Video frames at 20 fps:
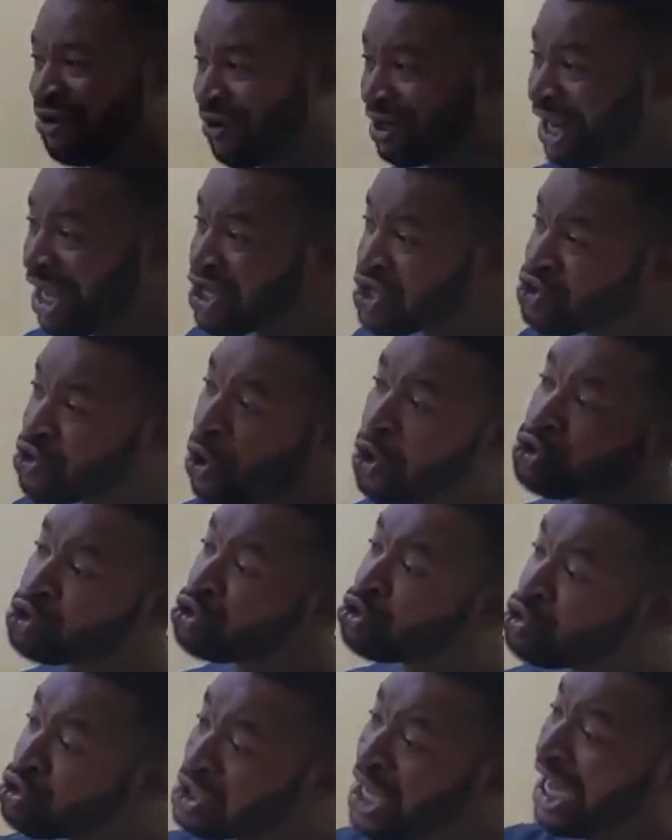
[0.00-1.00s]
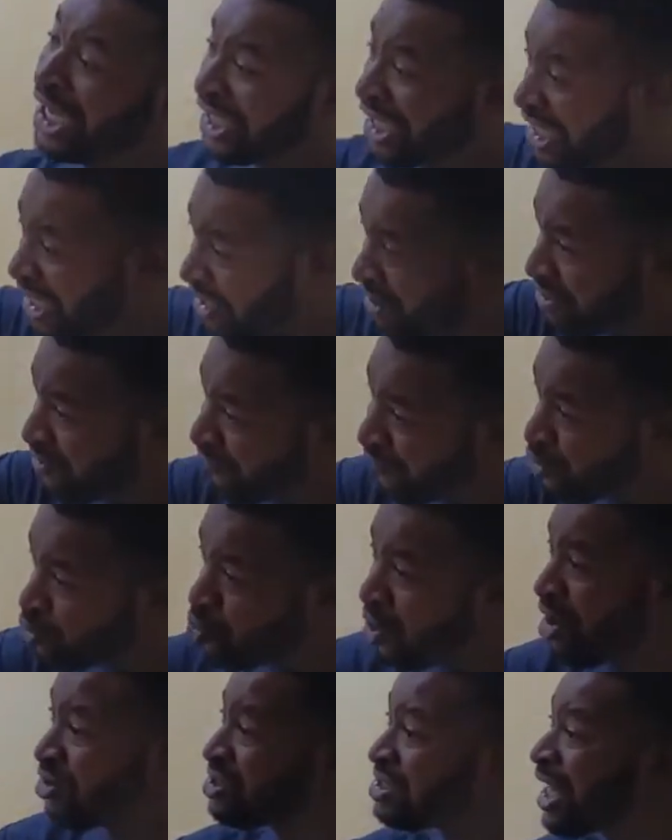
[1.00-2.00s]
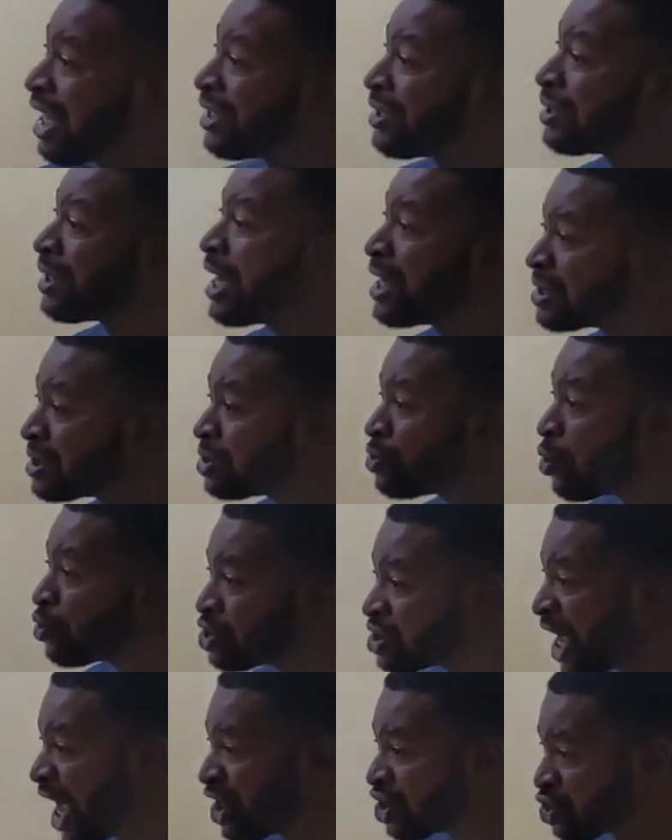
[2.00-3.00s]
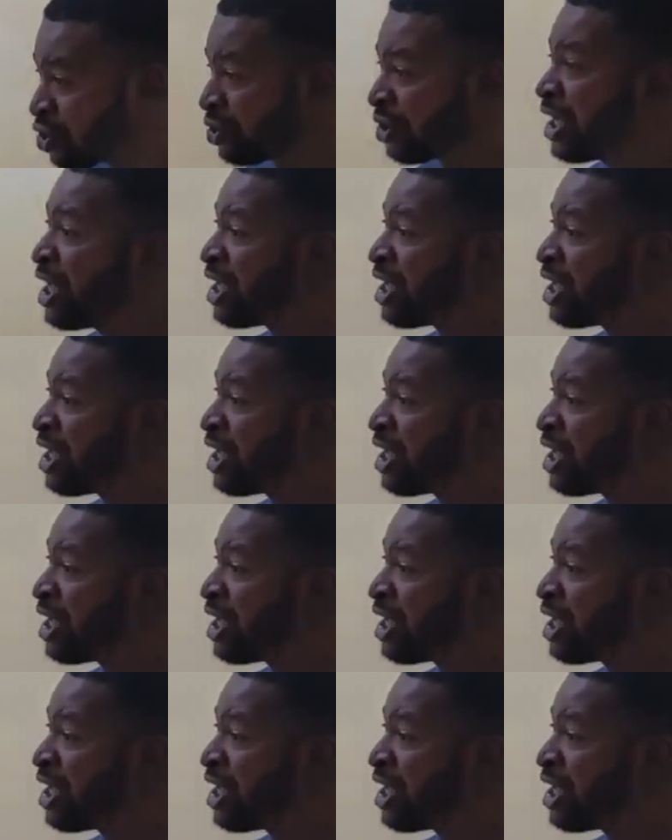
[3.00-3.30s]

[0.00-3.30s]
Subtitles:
Rather, you go to look at the individuals that takes those actions,